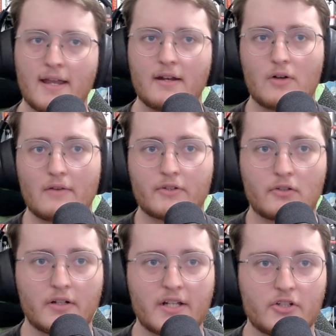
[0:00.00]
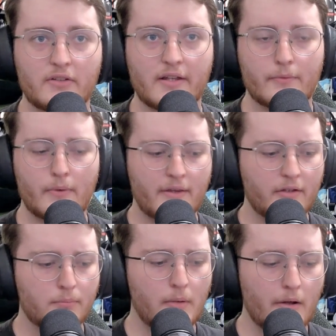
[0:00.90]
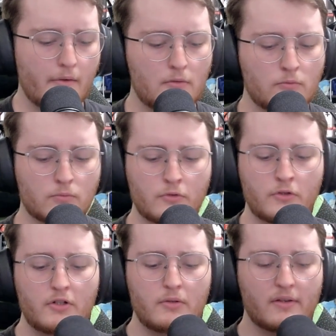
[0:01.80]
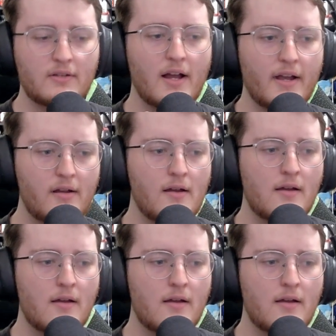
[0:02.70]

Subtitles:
graphics card, I should say, to run this, but to do this guide.